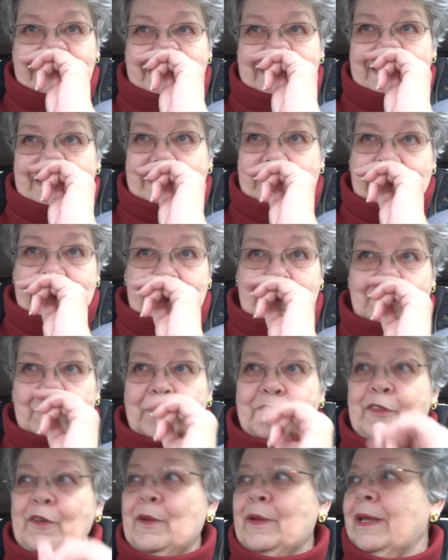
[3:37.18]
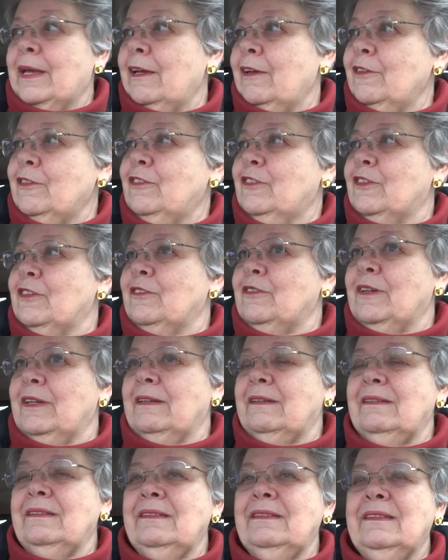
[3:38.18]
then I've also got a house to
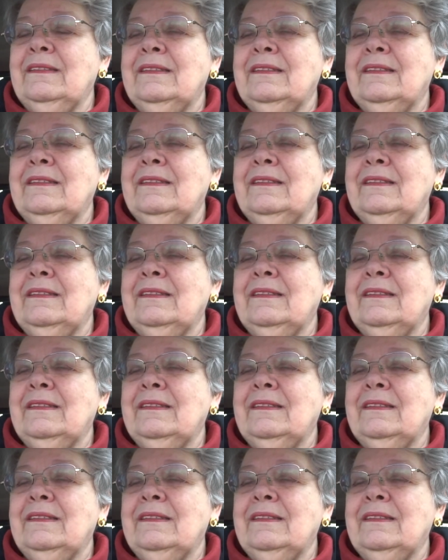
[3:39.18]
run.